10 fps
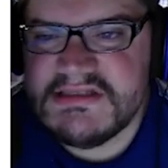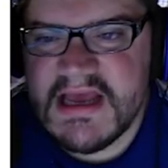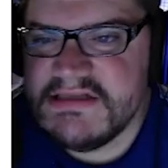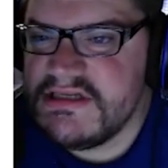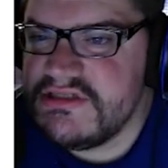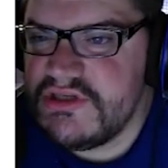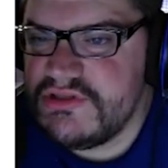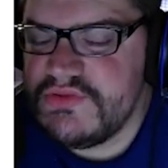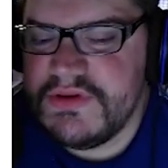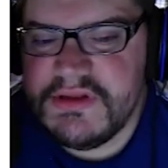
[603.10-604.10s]
size
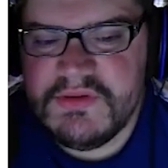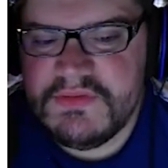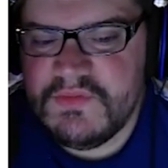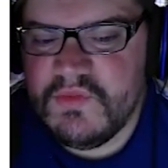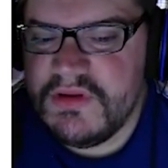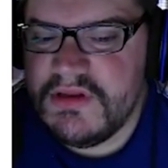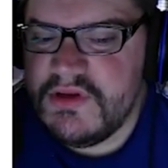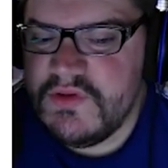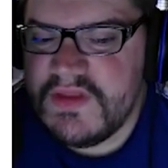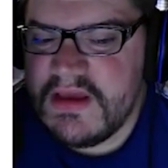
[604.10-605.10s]
concerns really
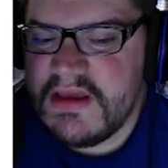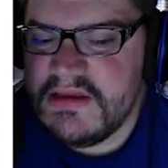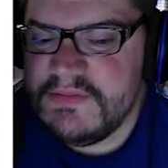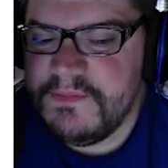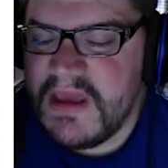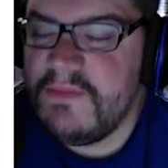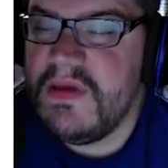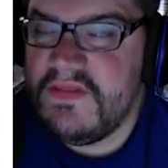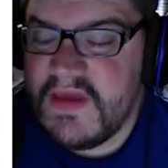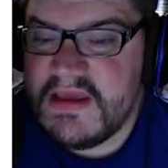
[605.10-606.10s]
do think make me
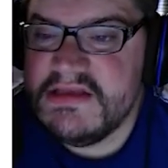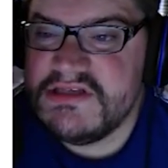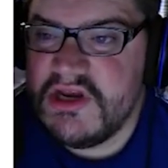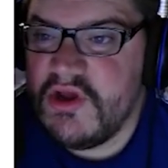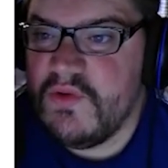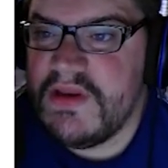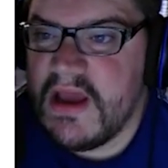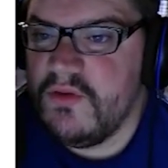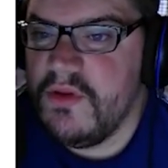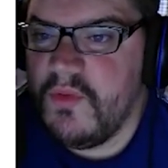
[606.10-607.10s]
think he's going to go
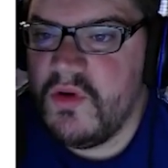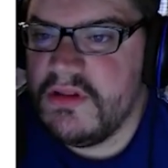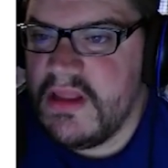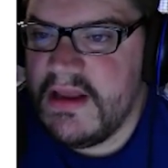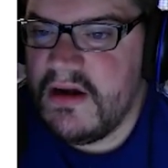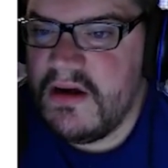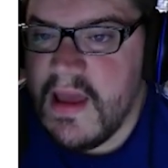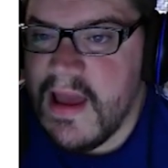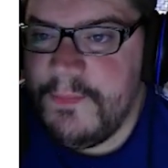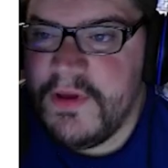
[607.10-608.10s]
down the board later.
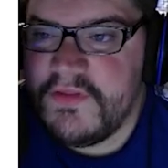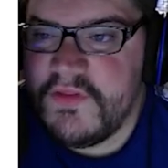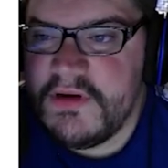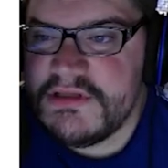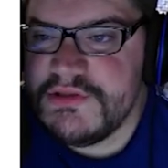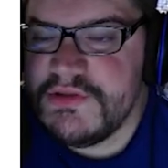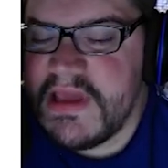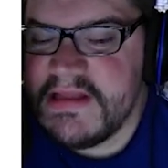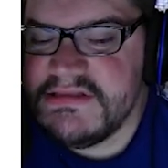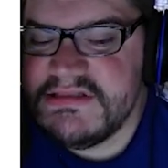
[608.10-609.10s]
At pick 32, the
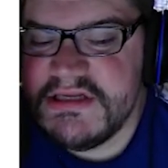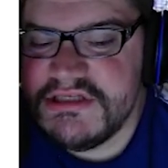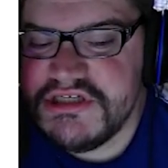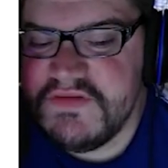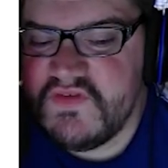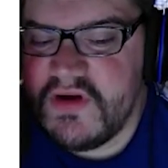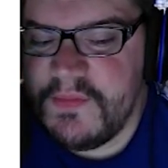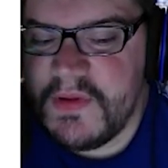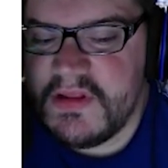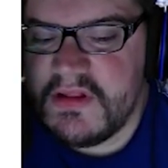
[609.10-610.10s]
Kansas City Chiefs are
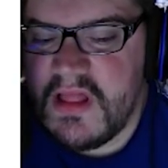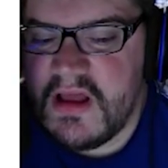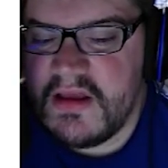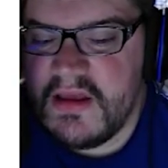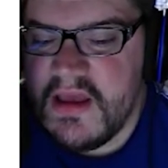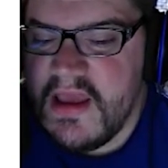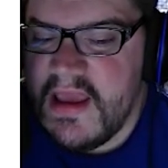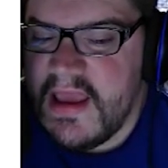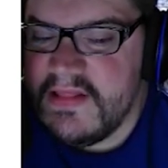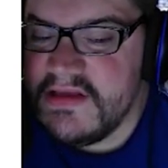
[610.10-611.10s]
up on the clock.
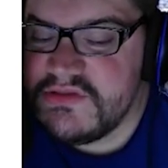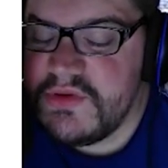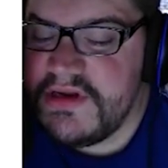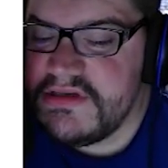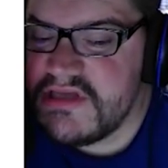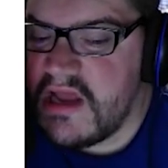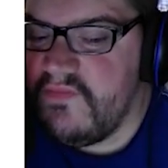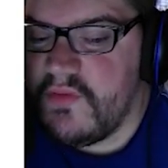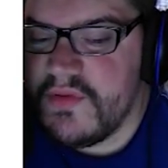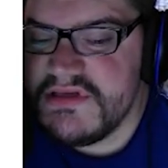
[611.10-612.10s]
And this one here is kind of
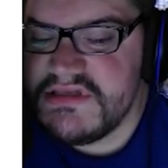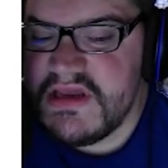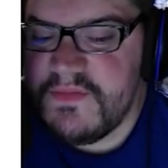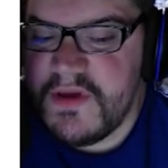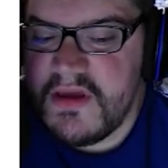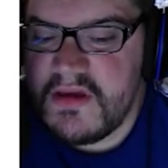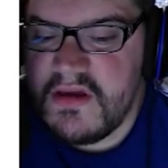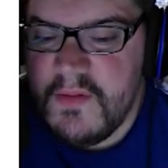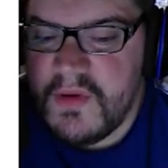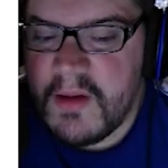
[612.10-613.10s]
a risky pick,
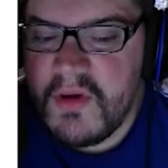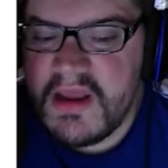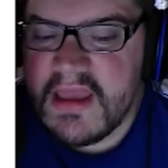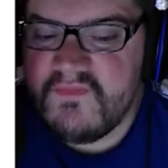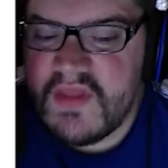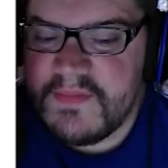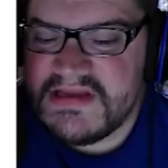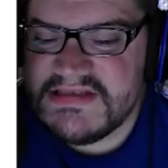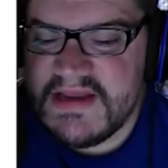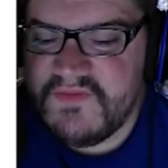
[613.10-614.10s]
but I'm going to give them
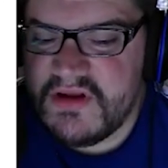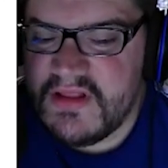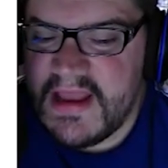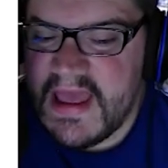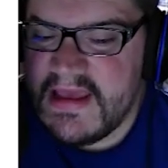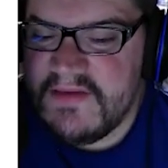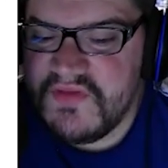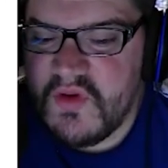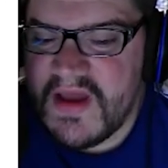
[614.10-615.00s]
Xavier Legette, even though I